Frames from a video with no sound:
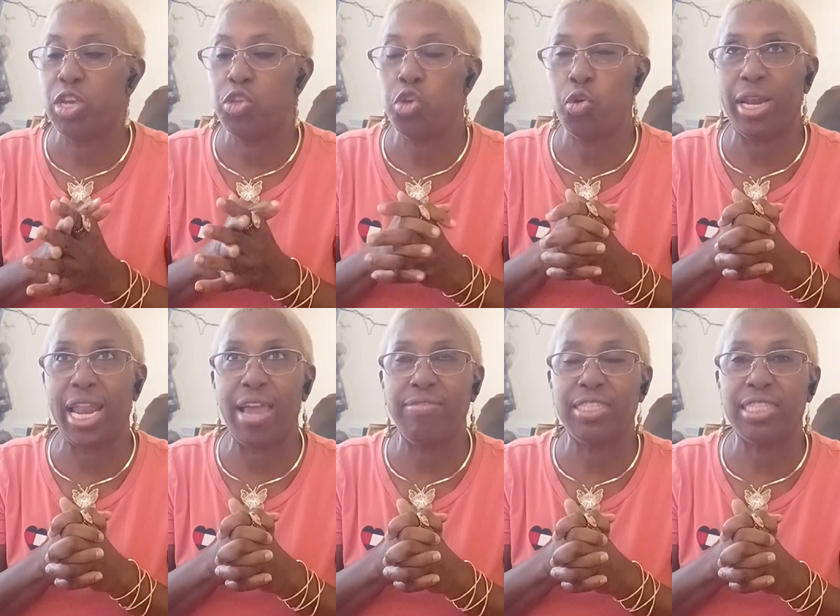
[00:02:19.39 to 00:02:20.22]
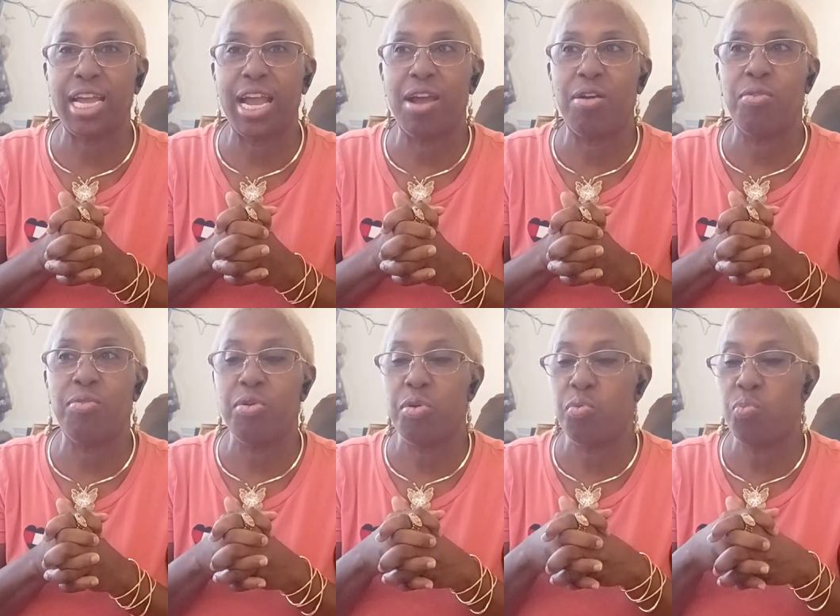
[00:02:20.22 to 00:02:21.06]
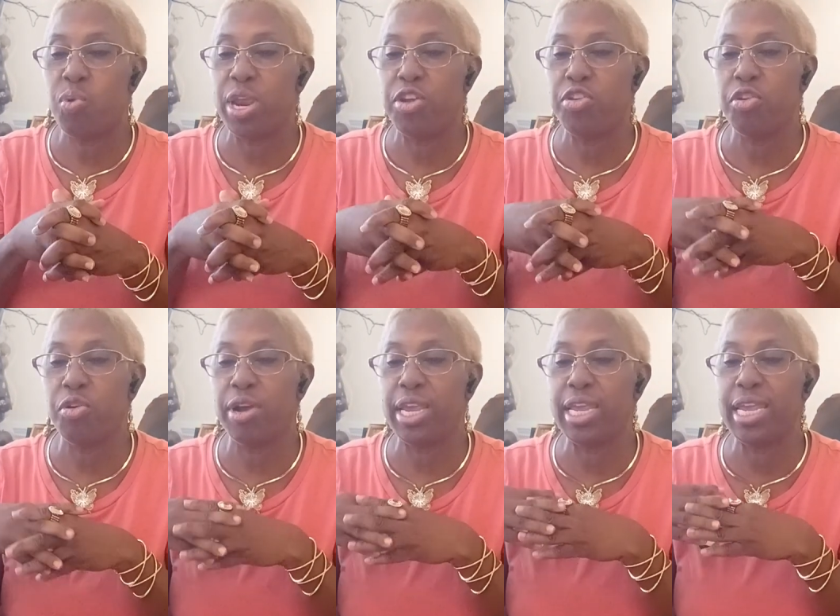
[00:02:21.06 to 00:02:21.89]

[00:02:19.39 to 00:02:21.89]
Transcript: your lifestyle when your